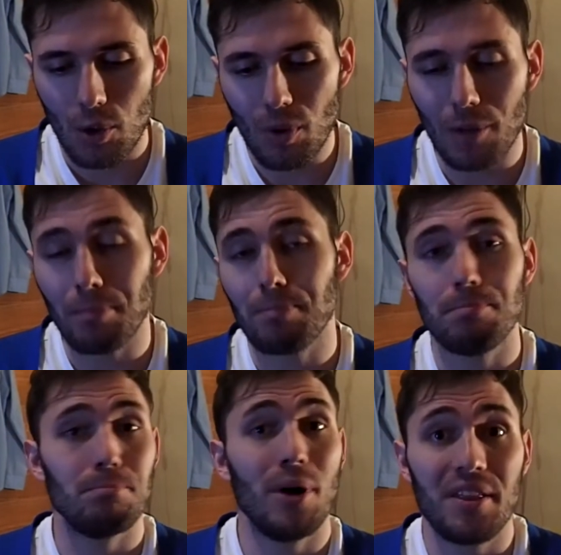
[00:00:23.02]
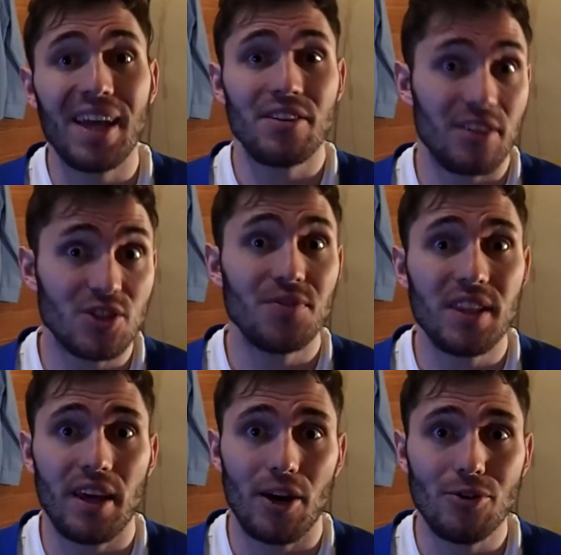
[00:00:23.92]
by the end of this
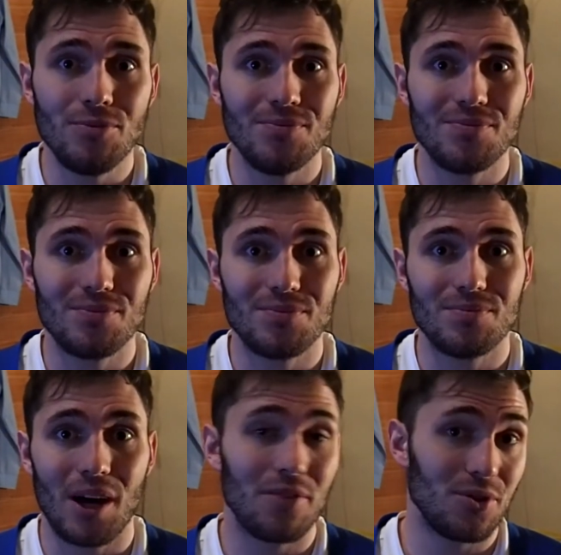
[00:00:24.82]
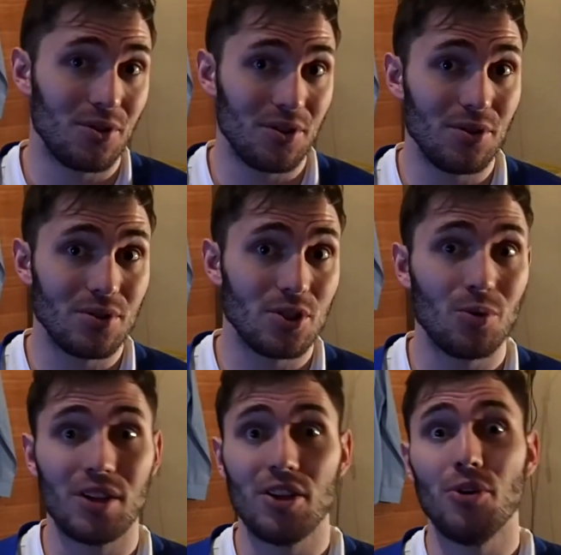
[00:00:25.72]
video, I have good news. You
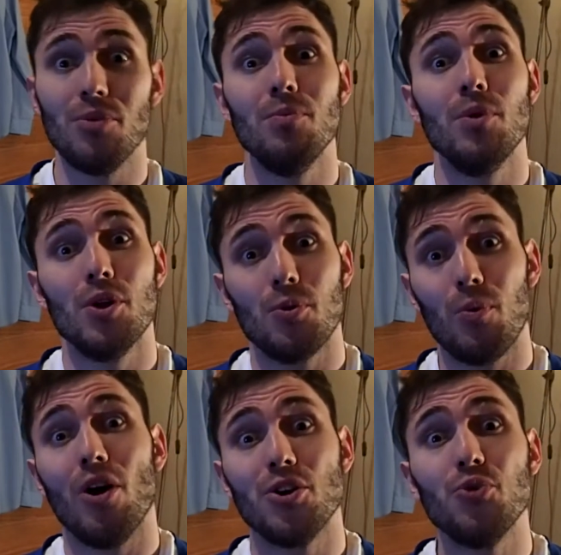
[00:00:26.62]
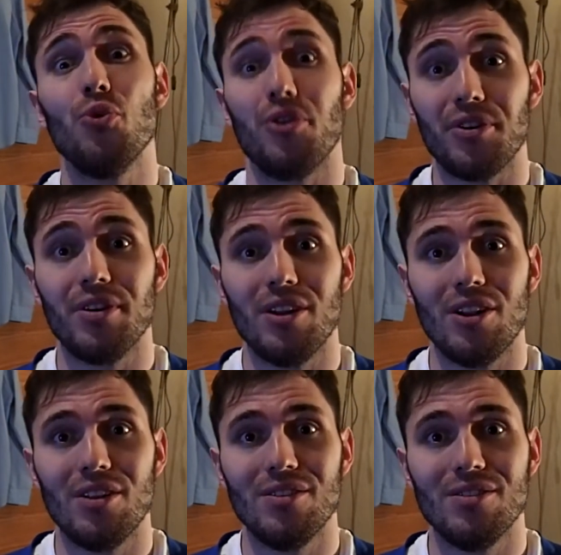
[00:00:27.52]
will know what your
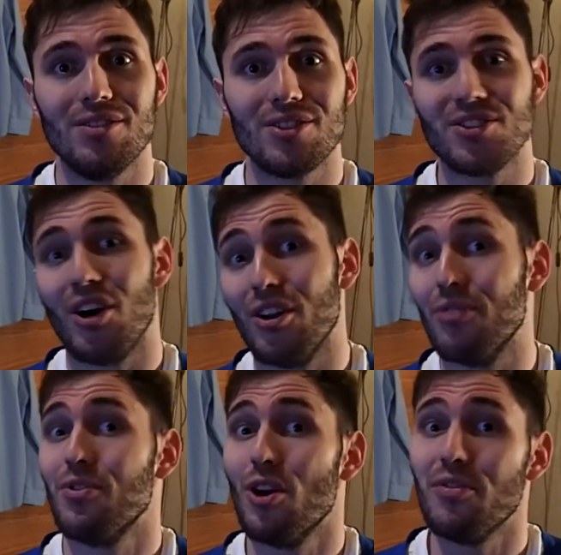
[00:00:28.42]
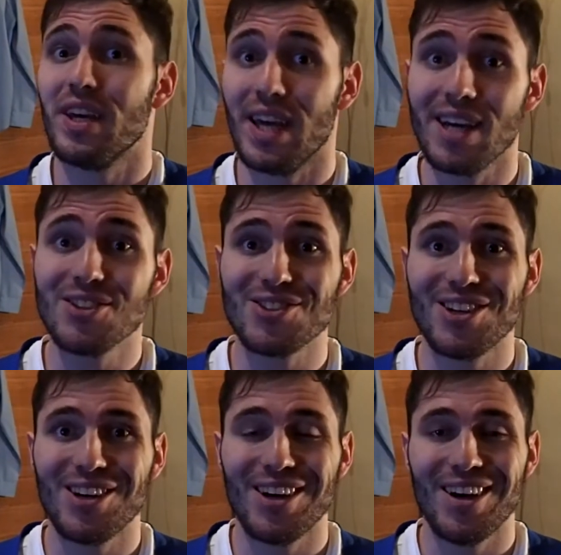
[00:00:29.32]
style of loving is
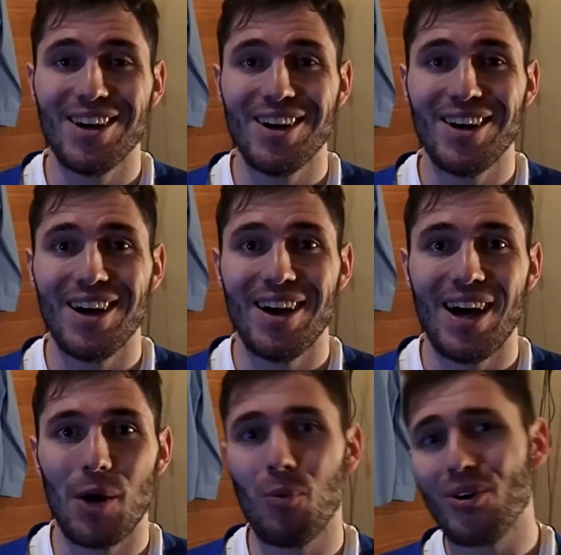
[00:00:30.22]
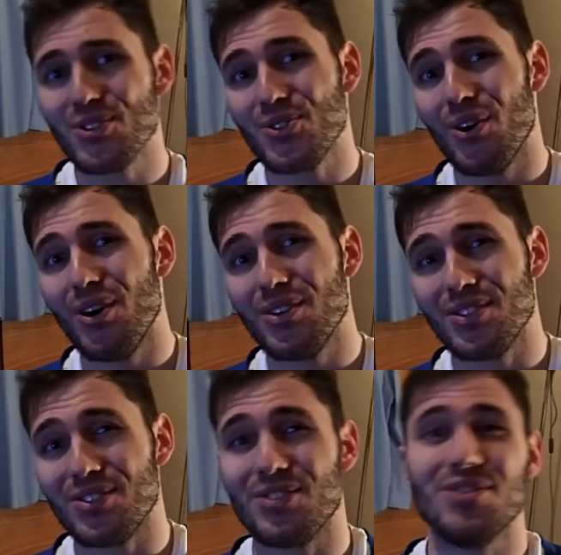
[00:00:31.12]
and what
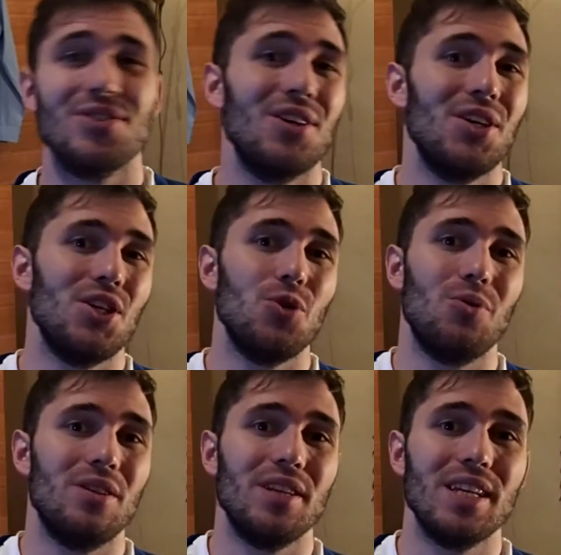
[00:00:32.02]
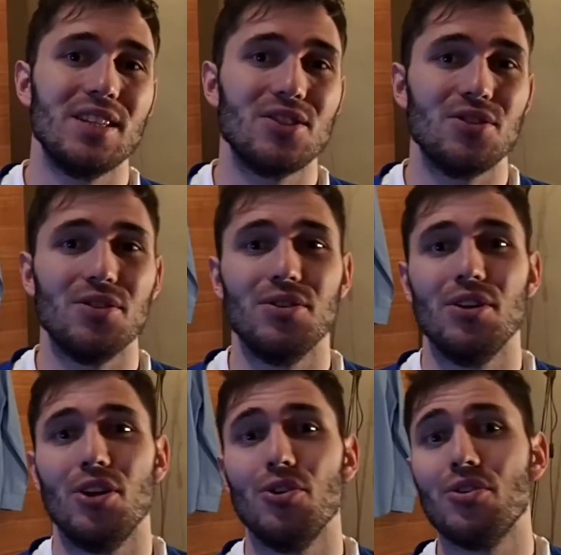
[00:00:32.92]
signs you will need to
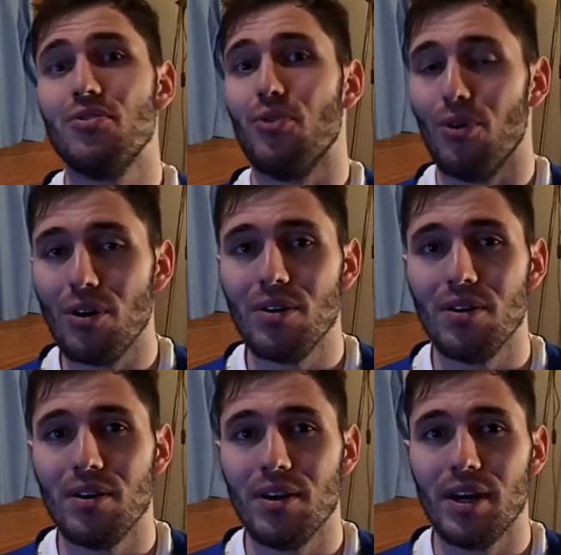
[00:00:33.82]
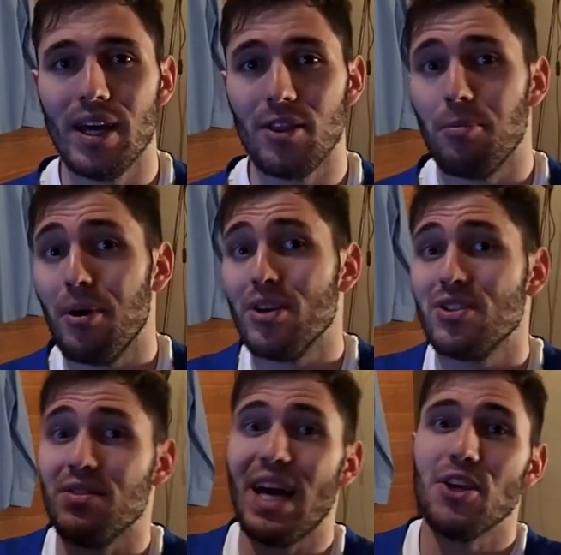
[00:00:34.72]
look for in the
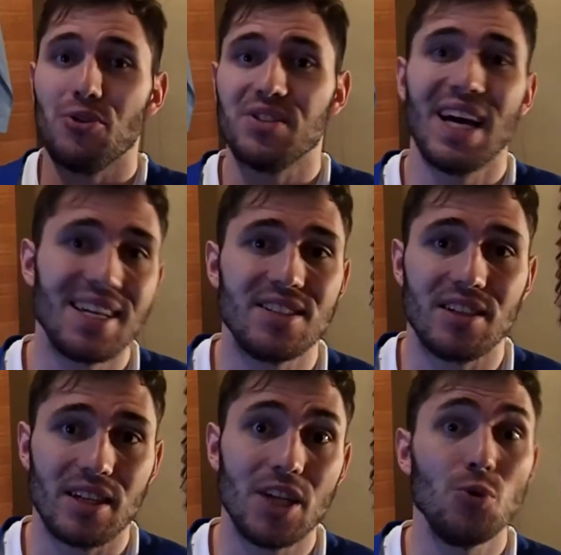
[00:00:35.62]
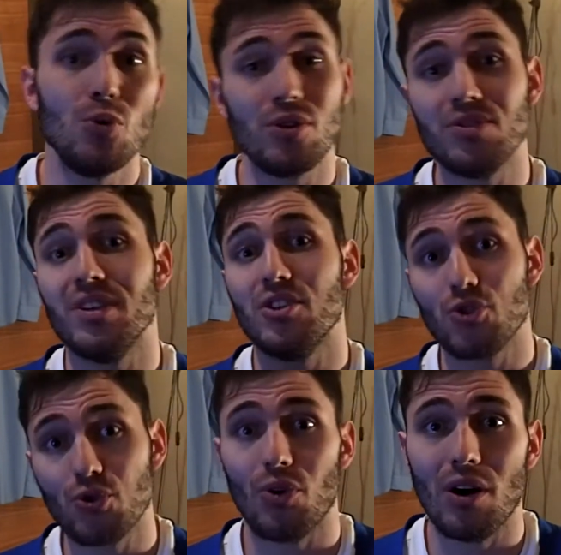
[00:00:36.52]
person that you're dating in order to
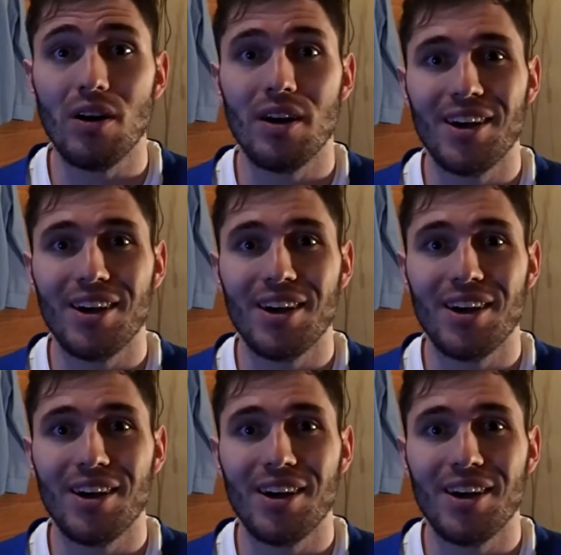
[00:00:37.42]
ensure